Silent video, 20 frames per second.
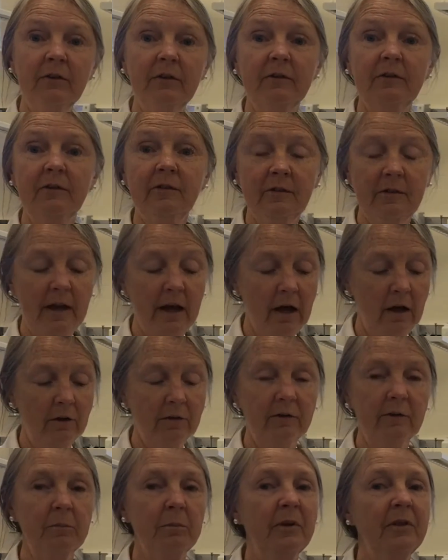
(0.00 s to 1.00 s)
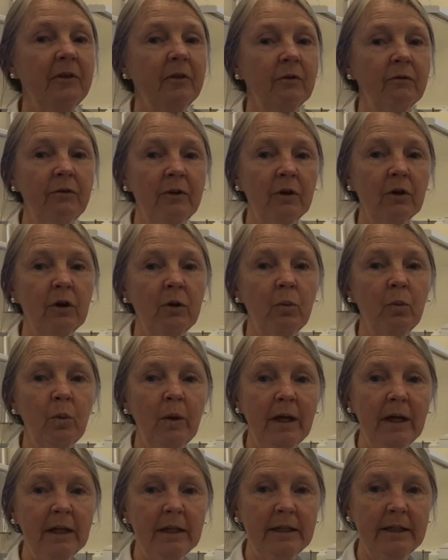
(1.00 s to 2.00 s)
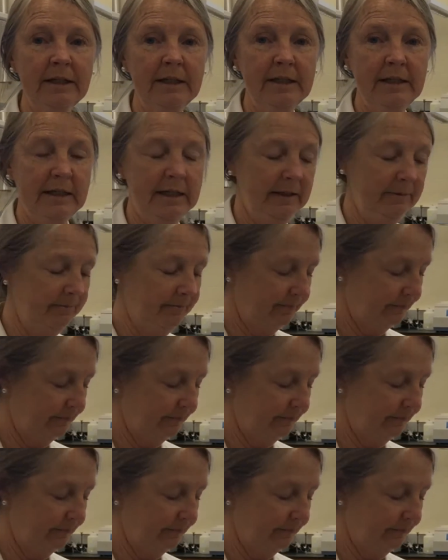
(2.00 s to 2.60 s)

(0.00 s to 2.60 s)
cells, but they're very weakly D.